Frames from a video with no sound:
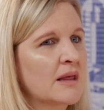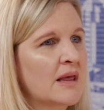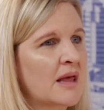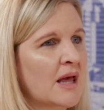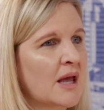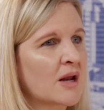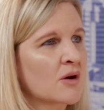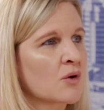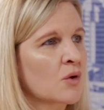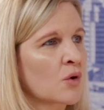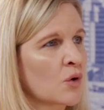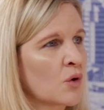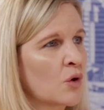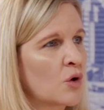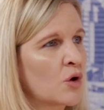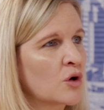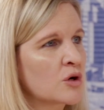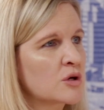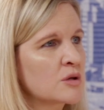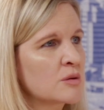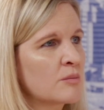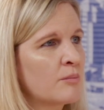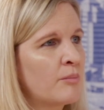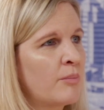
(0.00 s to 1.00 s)
get
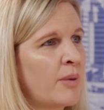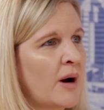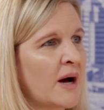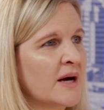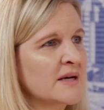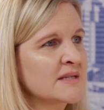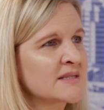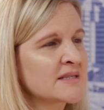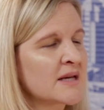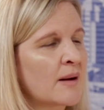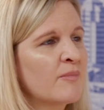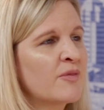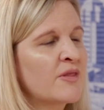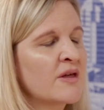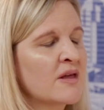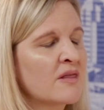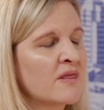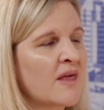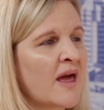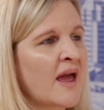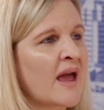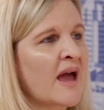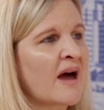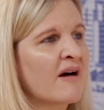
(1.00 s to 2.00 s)
hurt by
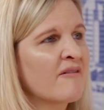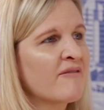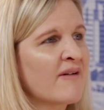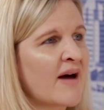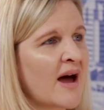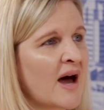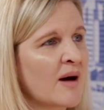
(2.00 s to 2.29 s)
something they have